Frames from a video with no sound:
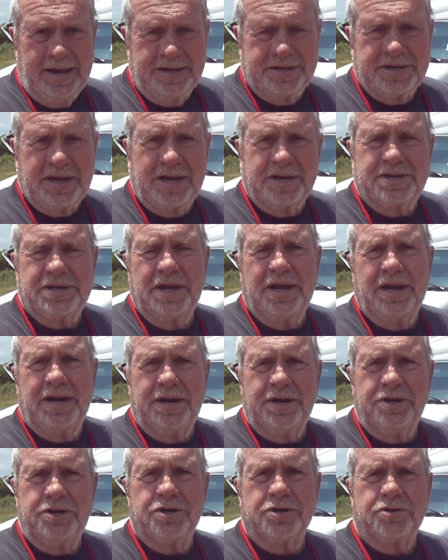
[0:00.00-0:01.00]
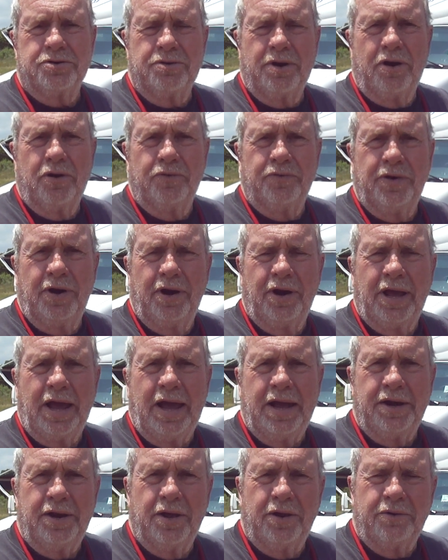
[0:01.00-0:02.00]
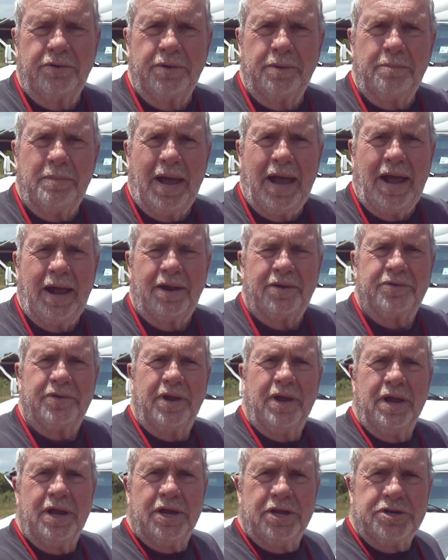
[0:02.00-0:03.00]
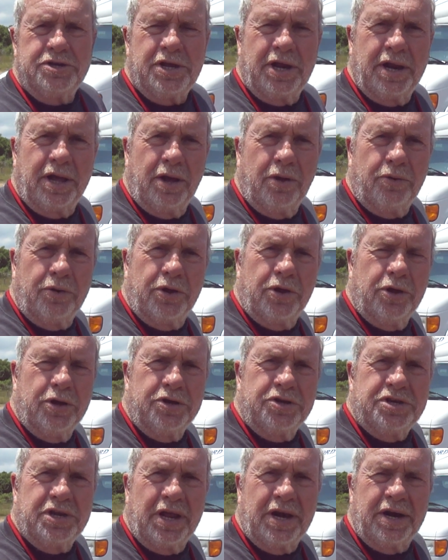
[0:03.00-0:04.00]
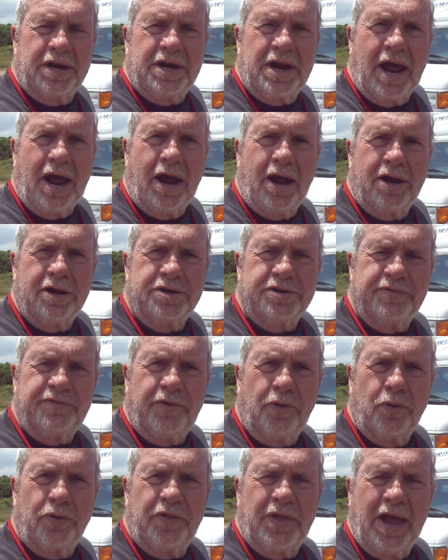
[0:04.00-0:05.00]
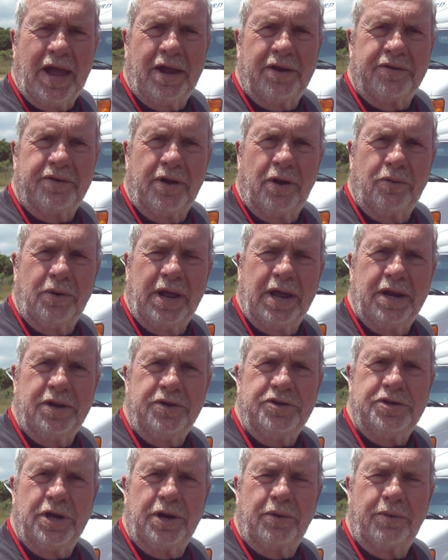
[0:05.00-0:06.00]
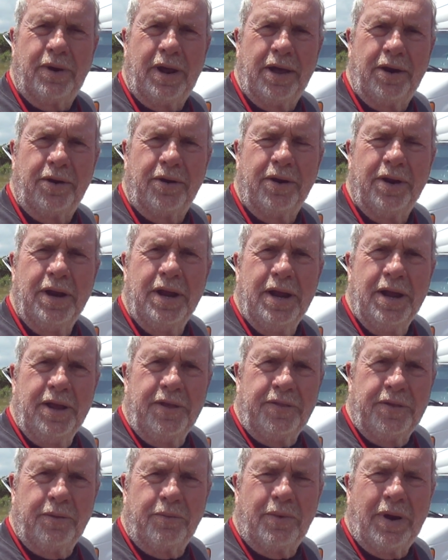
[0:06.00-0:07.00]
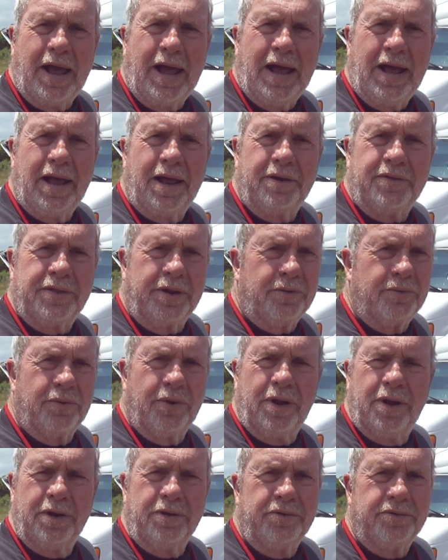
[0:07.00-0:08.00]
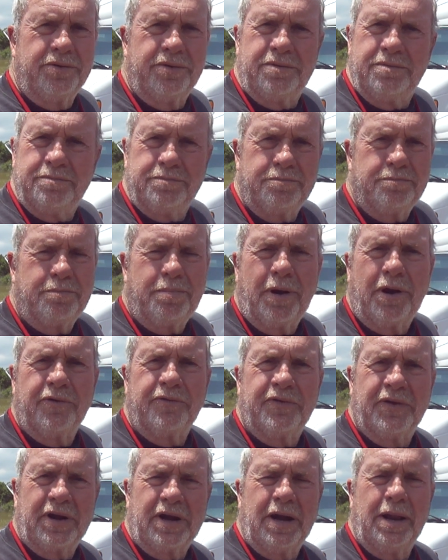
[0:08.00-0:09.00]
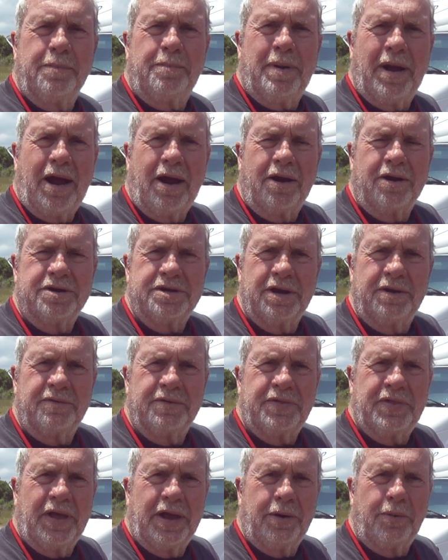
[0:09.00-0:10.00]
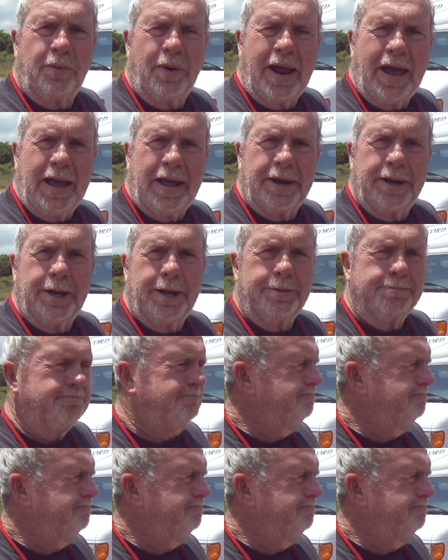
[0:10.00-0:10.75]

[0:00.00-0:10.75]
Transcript: As I said, it just drove nearly 800 miles. Sitting on a good set of tires, a 4,000 Onan generator that, ride, that runs perfectly, powers everything right up.